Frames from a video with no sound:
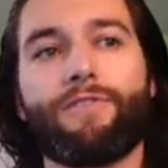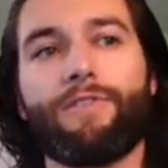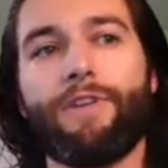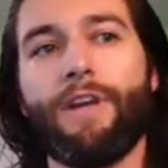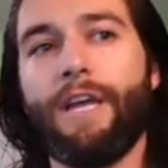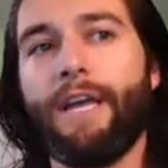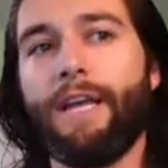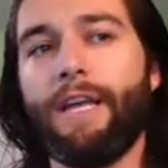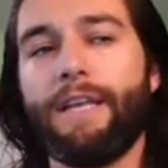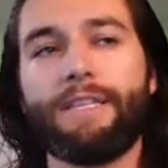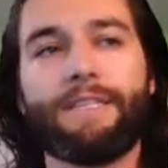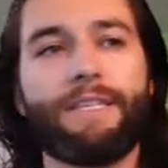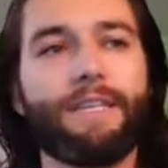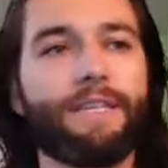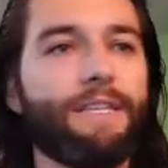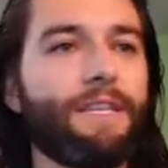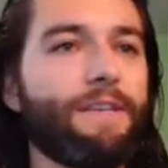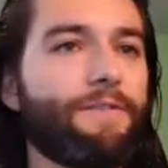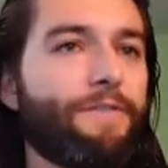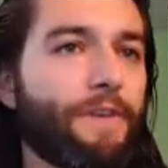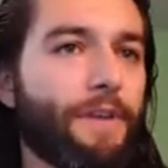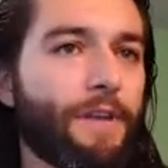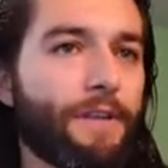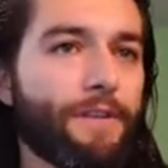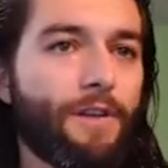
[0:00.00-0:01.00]
or
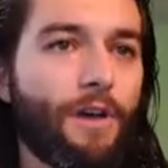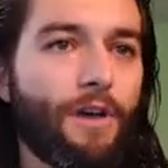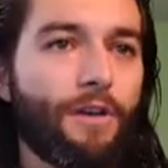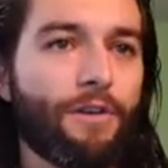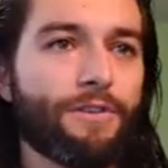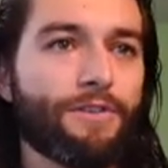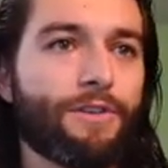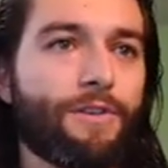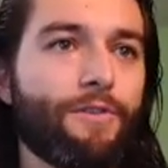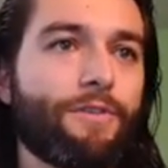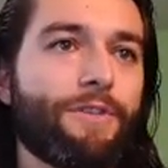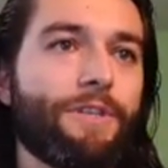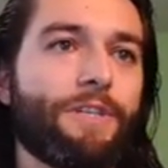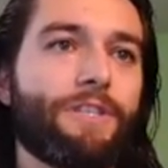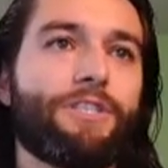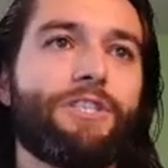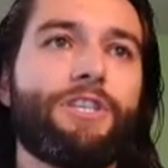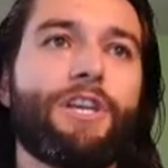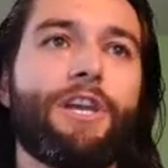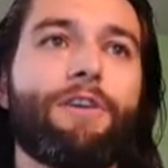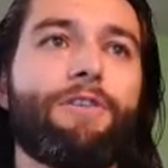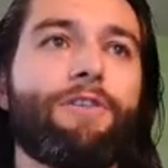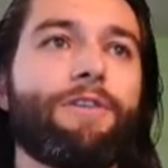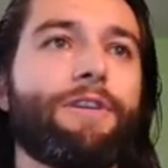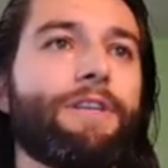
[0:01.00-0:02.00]
significant dollars going to
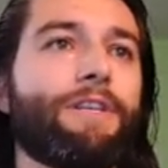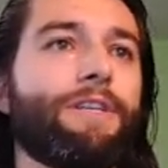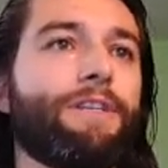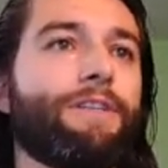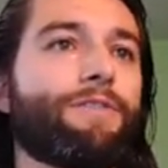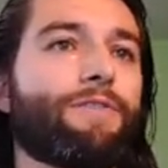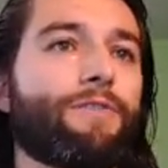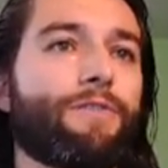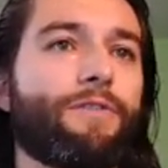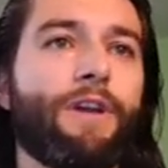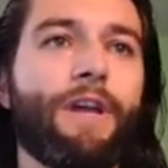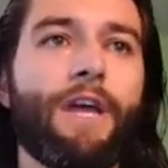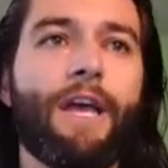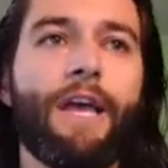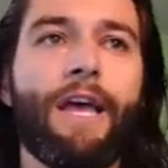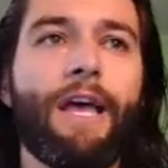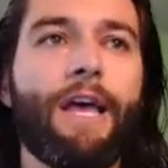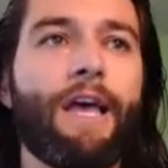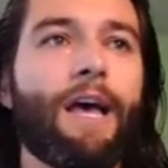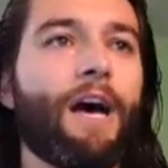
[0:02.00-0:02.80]
charities, or